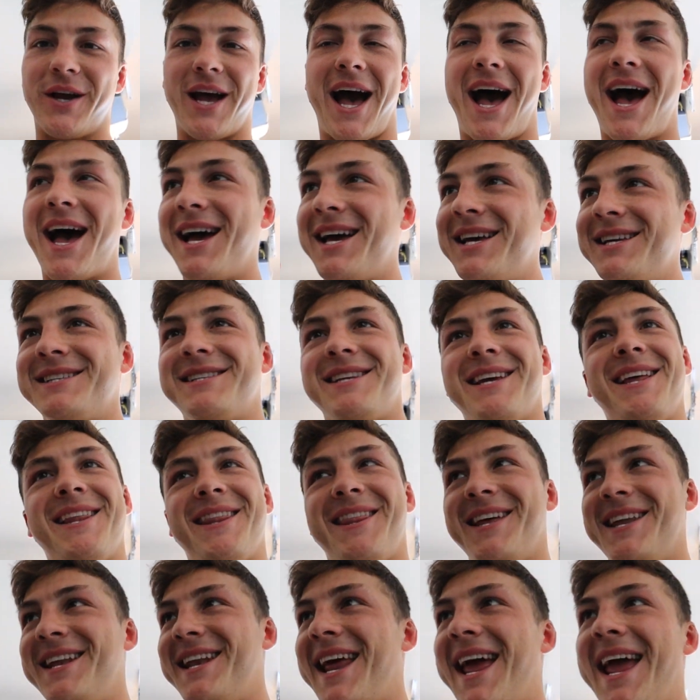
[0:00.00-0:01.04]
oh, guys,
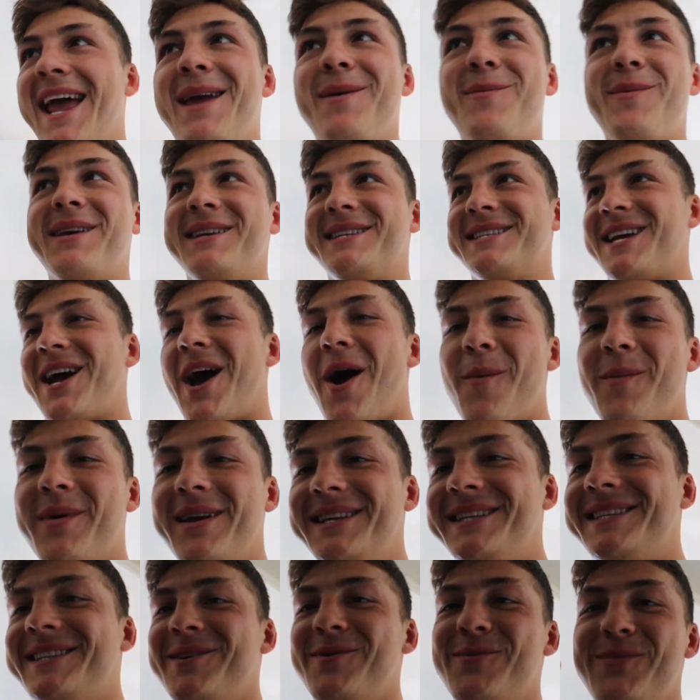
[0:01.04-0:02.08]
the name is
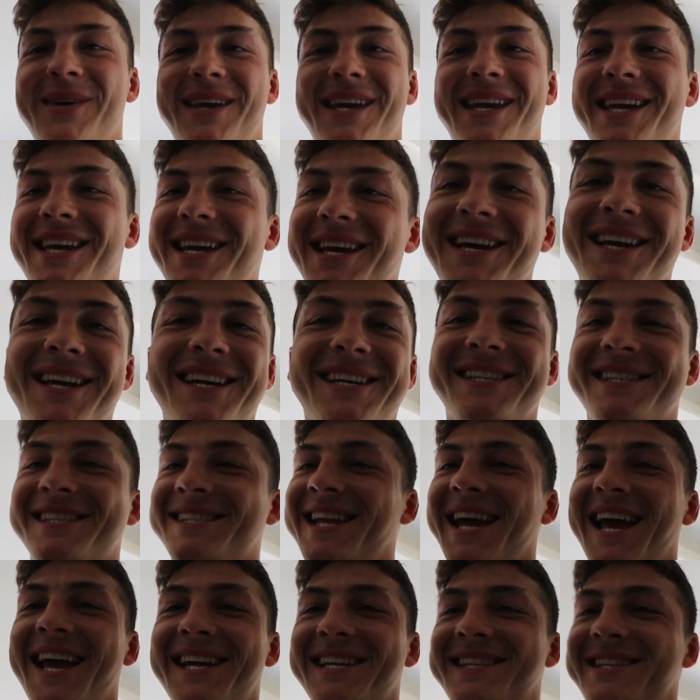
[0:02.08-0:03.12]
coming to me.
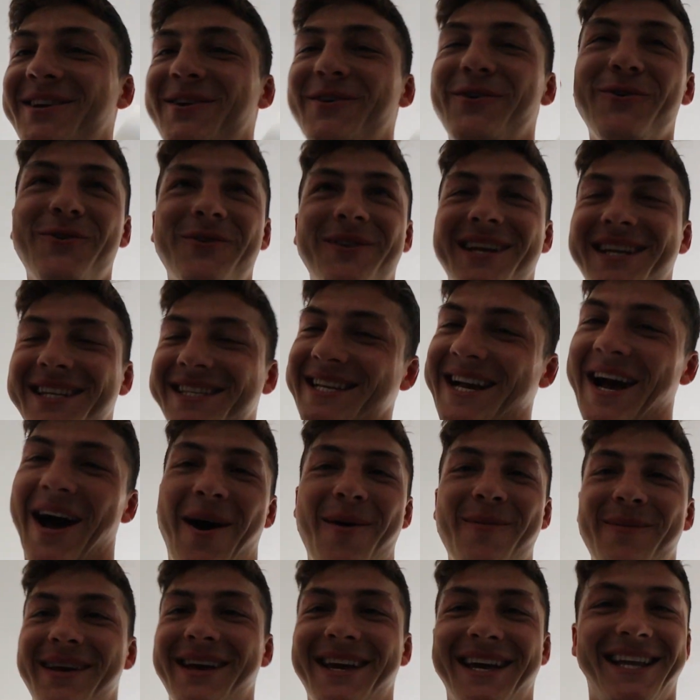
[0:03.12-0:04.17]
Stay tuned. It's what
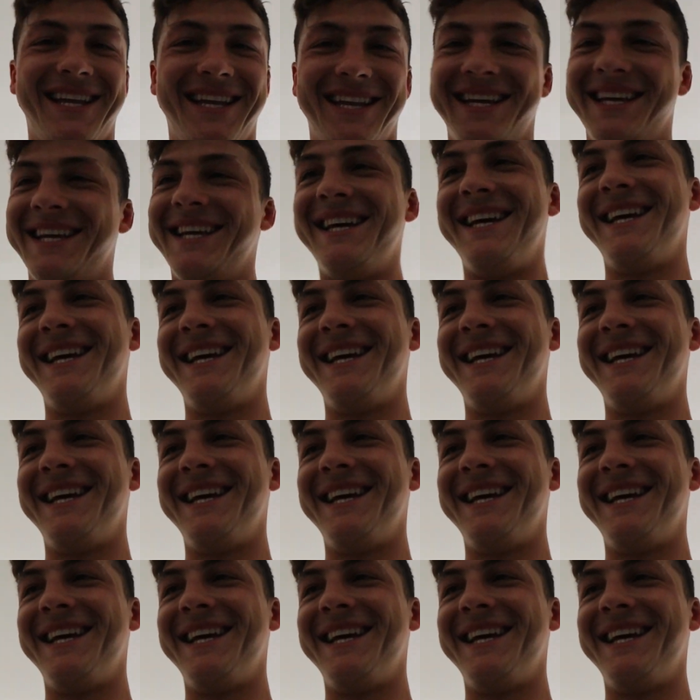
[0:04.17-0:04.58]
coming